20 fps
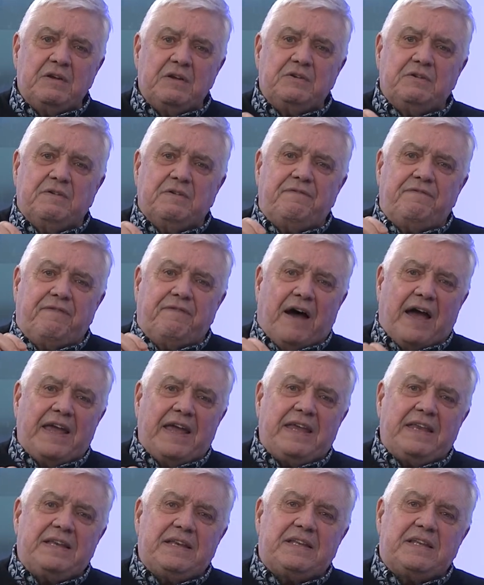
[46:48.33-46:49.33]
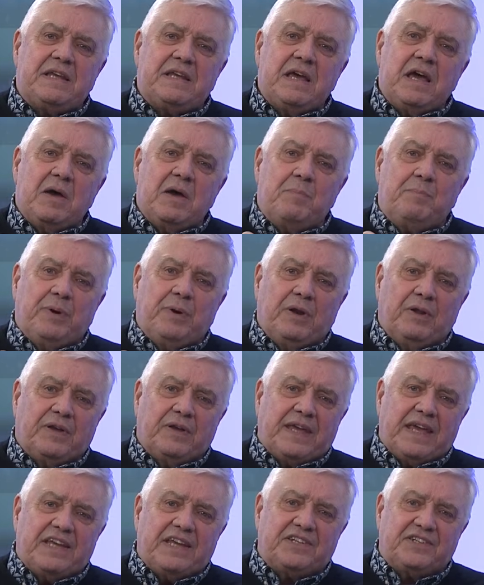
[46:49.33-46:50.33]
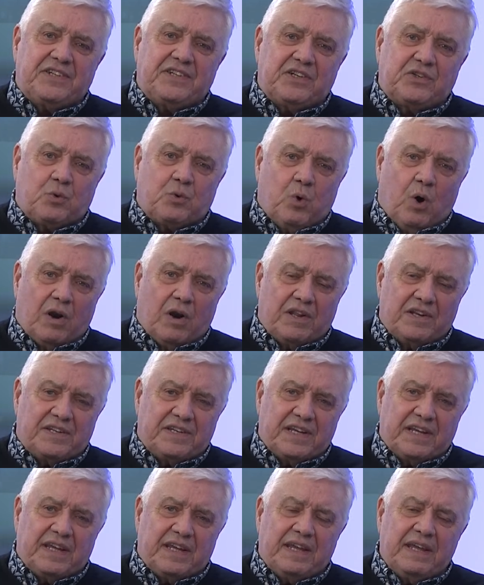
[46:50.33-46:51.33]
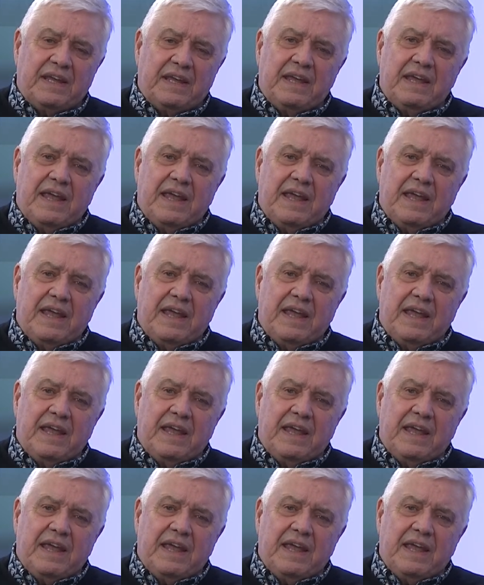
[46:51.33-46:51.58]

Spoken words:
to find a pillowcase this quality